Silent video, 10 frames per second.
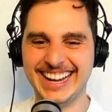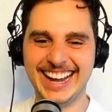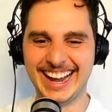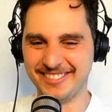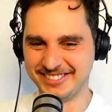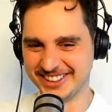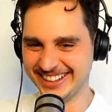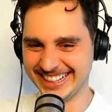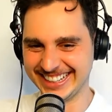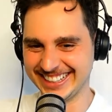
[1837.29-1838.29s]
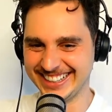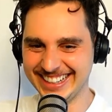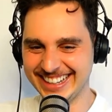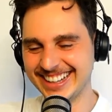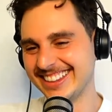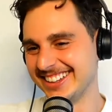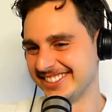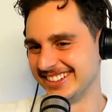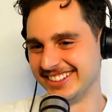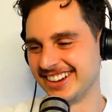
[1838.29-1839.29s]
of doing this
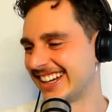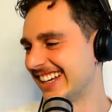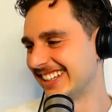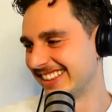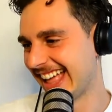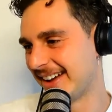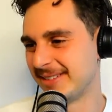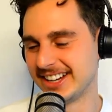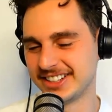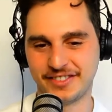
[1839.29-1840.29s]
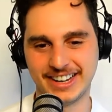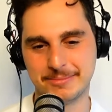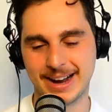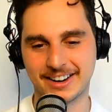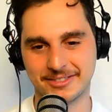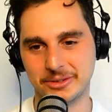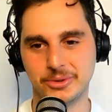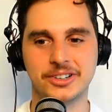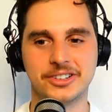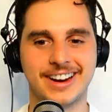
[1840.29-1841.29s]
and not getting that much feedback from the
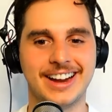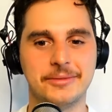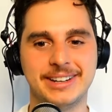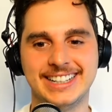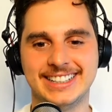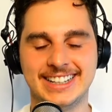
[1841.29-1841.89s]
world around me.